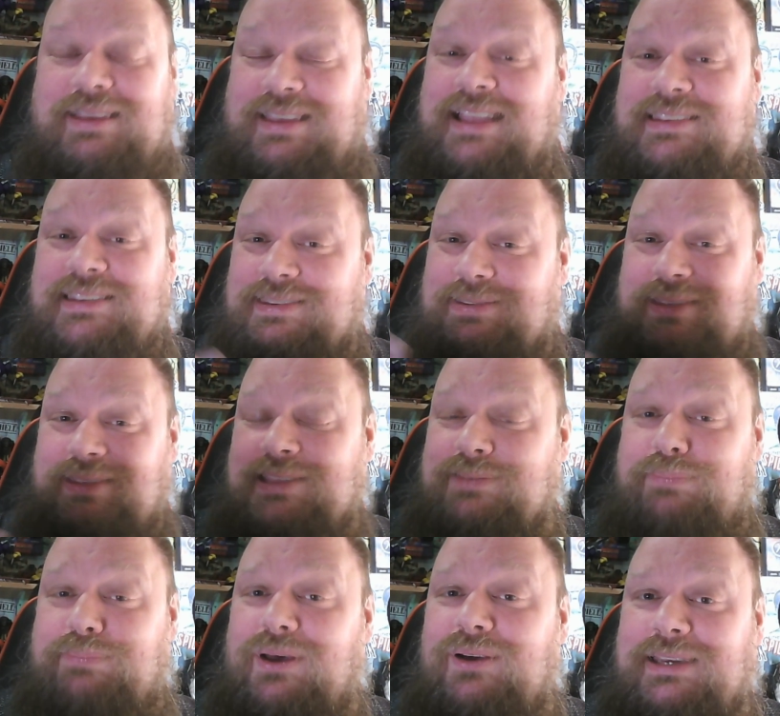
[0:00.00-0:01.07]
It's
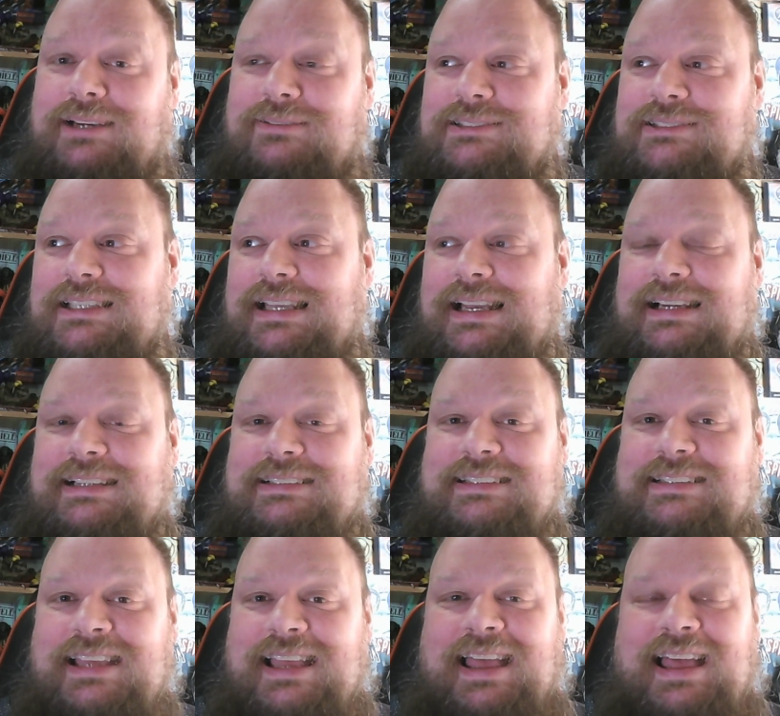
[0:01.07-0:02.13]
burnout. And